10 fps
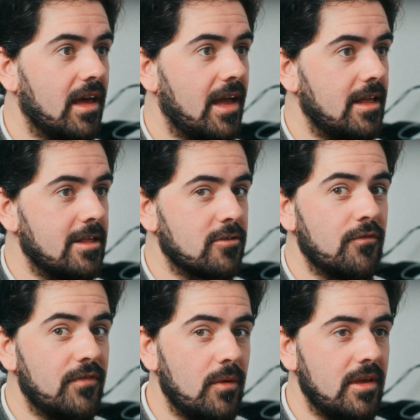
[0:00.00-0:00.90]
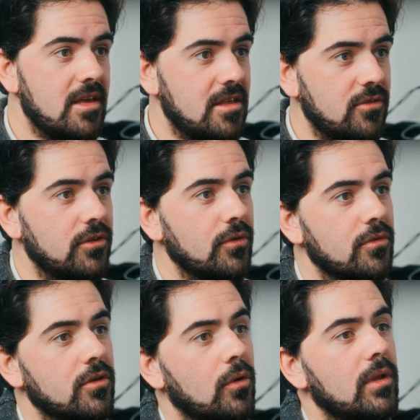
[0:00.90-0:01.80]
and it's very easy to do.
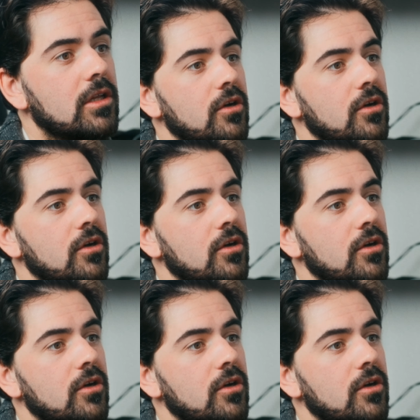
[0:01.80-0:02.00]
So we'll